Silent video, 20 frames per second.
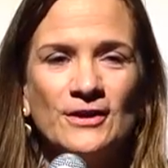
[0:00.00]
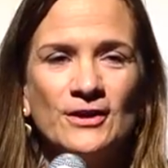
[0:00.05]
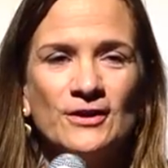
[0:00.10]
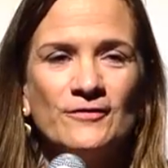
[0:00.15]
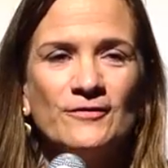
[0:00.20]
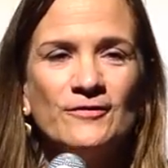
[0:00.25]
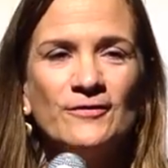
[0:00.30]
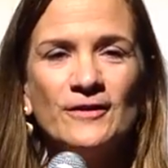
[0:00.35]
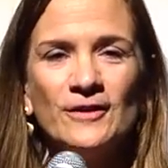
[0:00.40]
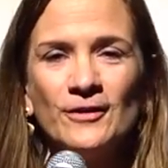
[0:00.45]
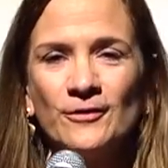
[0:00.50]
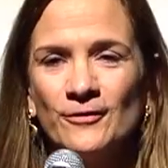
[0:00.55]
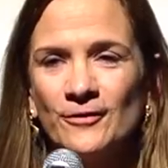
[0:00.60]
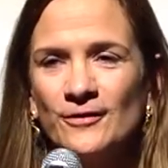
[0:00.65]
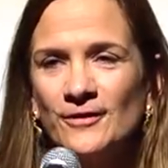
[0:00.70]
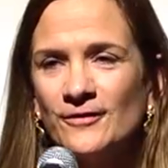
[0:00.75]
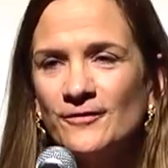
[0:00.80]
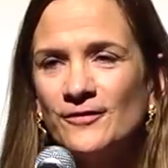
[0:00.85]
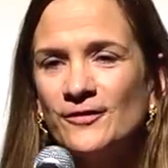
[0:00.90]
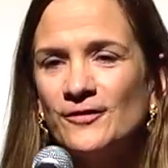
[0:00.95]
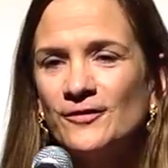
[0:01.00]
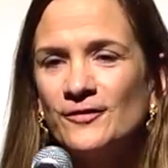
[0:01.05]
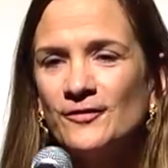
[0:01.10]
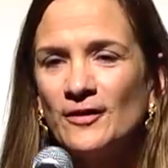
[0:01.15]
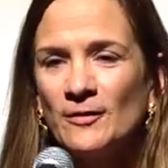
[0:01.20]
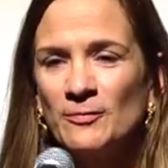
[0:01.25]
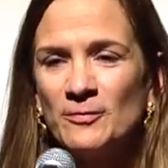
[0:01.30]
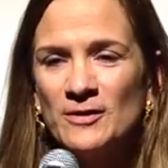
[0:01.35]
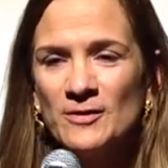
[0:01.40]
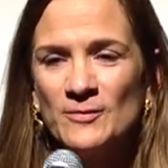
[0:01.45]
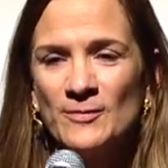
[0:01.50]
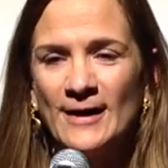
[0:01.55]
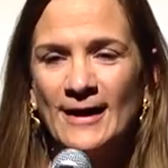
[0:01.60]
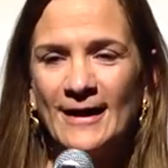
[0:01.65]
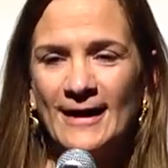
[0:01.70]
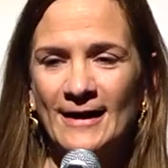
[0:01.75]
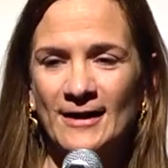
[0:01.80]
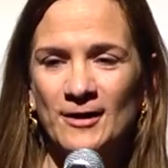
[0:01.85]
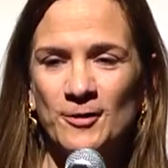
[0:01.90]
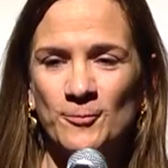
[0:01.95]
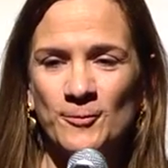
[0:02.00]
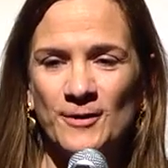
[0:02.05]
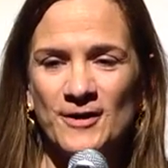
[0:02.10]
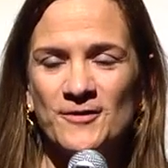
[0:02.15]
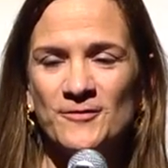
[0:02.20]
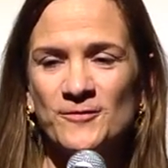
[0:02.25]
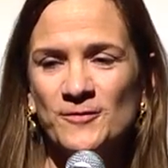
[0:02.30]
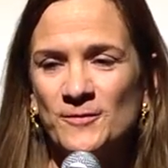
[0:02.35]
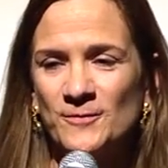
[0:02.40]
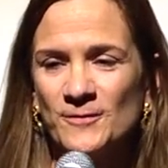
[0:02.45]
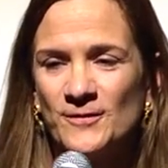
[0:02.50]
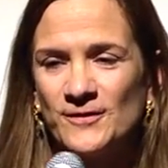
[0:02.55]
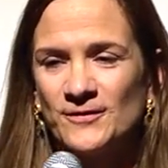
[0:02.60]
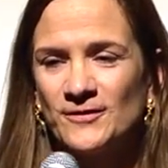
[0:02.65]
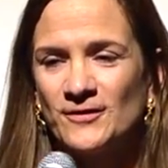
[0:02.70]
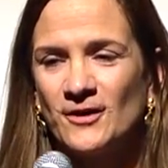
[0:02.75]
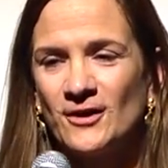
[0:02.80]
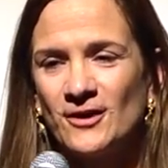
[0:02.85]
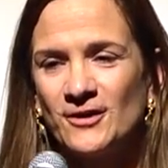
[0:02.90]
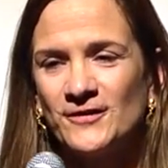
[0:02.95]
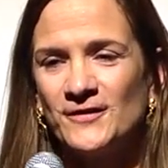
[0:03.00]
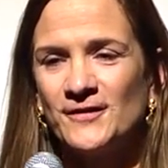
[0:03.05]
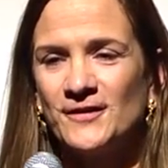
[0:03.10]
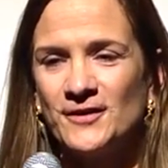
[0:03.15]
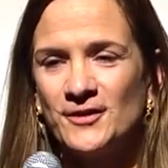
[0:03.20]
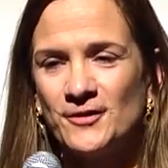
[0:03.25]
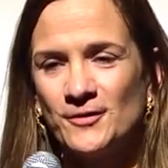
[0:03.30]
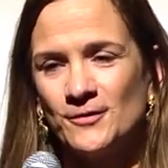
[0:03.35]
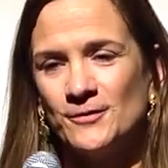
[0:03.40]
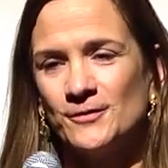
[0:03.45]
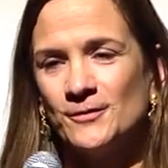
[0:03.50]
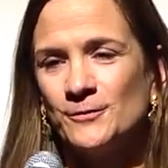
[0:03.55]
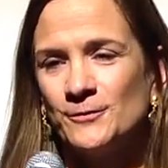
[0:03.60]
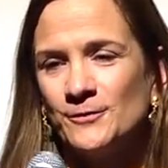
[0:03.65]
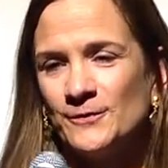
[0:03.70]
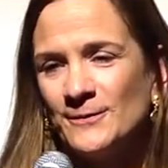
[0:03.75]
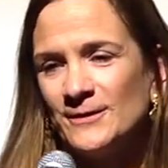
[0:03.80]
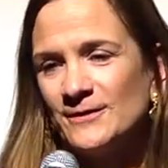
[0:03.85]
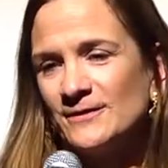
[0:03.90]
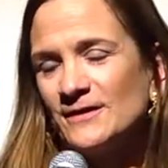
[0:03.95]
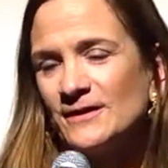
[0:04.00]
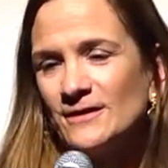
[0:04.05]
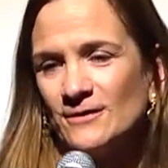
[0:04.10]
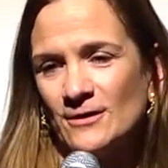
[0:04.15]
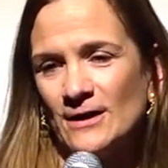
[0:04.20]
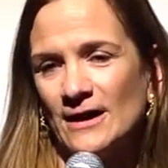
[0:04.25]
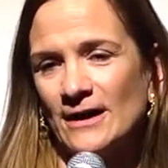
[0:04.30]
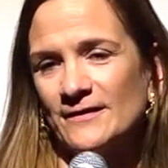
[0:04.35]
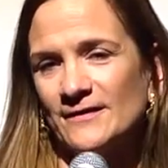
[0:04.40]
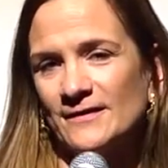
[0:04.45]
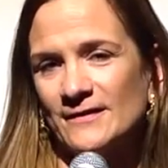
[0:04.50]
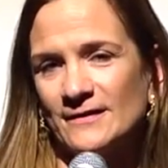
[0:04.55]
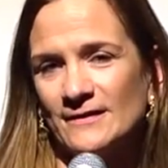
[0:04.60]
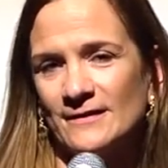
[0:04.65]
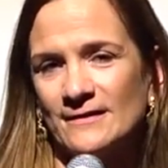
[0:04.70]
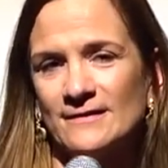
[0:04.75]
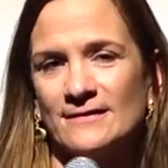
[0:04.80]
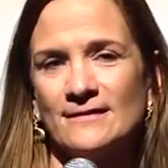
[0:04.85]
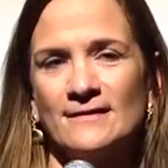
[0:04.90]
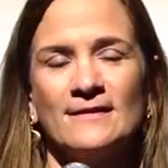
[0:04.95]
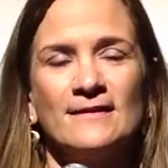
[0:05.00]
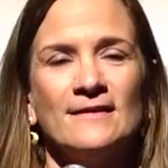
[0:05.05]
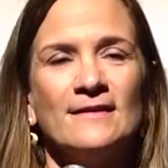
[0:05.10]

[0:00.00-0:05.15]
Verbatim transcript: figurative stepping back away from the toxic girl who was about to get her ass kicked.